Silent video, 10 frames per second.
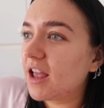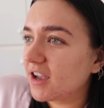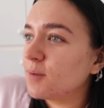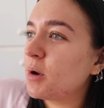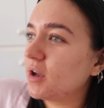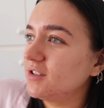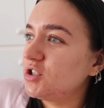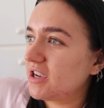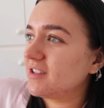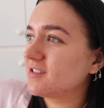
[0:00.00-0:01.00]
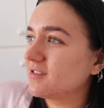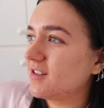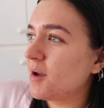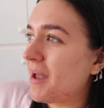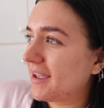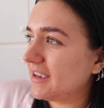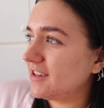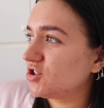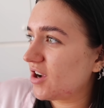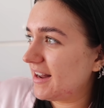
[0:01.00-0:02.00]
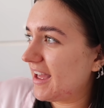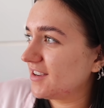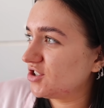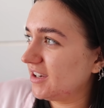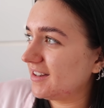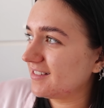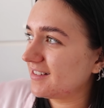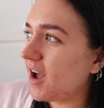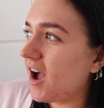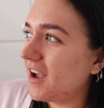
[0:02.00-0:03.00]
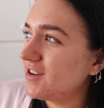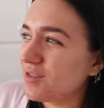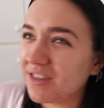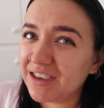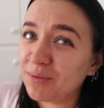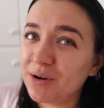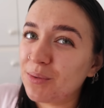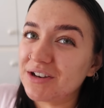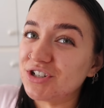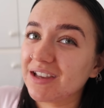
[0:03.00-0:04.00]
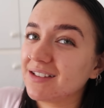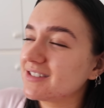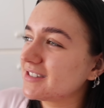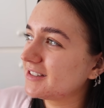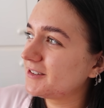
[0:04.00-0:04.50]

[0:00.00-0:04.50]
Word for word: like uh, but jeans. A baggy straight leg jean. Yeah. But I don't think he like, will wear jeans. are quite